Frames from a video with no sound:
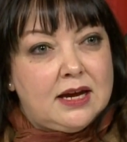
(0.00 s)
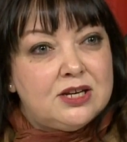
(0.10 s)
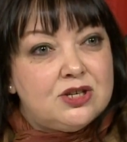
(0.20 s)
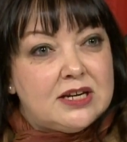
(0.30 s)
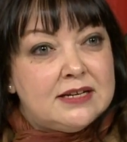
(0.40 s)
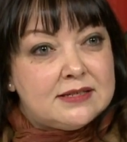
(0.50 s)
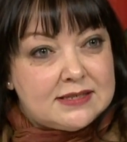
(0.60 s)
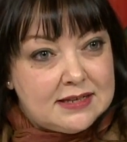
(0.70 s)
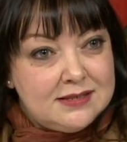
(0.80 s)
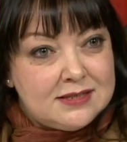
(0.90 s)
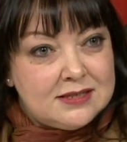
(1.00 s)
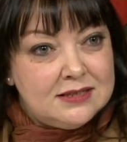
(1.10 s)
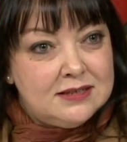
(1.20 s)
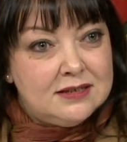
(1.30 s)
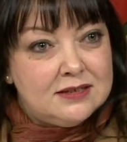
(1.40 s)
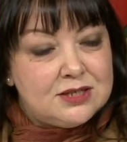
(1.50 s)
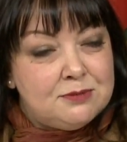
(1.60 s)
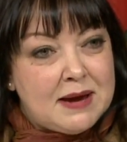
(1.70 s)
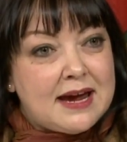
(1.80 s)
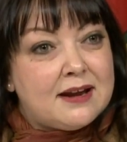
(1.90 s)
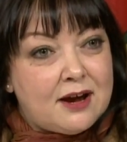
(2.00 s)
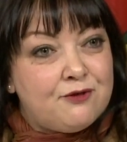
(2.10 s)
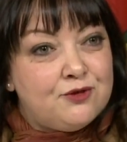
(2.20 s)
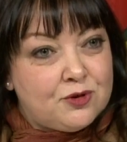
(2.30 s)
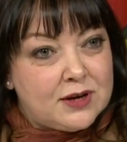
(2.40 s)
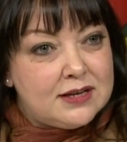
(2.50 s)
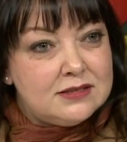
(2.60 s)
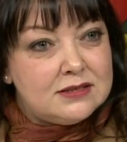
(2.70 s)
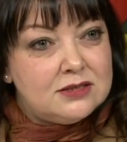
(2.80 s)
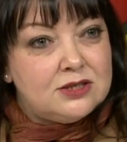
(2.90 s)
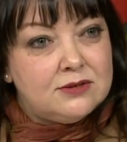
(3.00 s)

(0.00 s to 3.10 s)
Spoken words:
insist, to make enough noise,